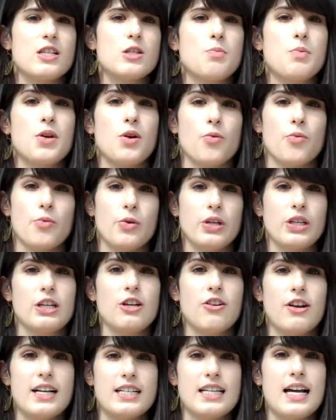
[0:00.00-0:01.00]
It's been a
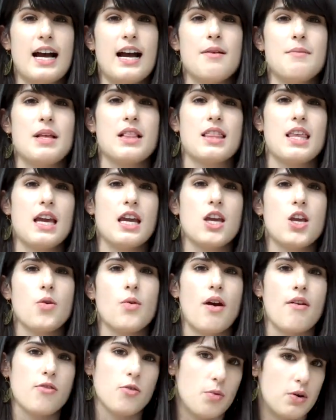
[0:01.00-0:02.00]
really great time, and thank
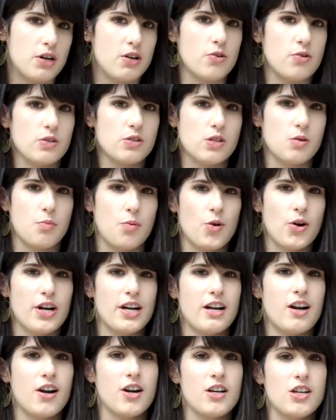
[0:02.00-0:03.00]
you everyone who
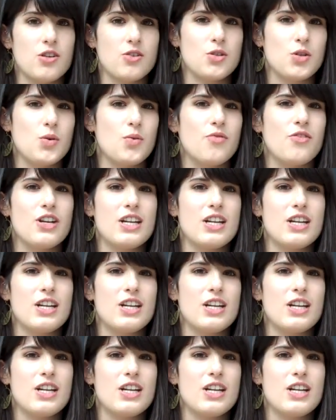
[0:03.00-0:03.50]
supported our YouTube